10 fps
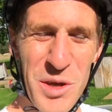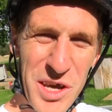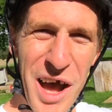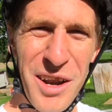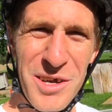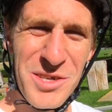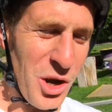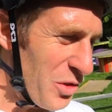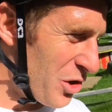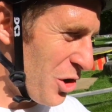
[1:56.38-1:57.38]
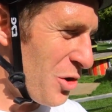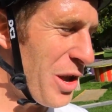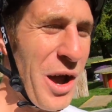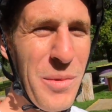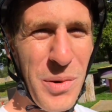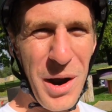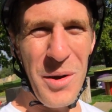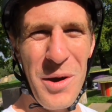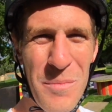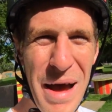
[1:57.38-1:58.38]
The colors on the new
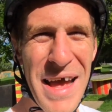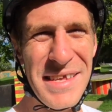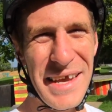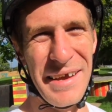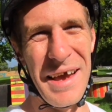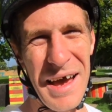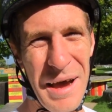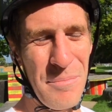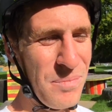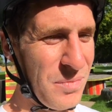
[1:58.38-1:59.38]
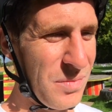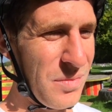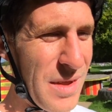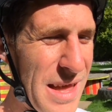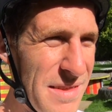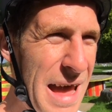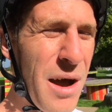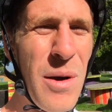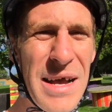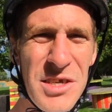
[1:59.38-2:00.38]
GoPro are amazing. Um it
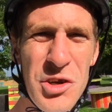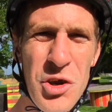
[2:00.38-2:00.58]
now has a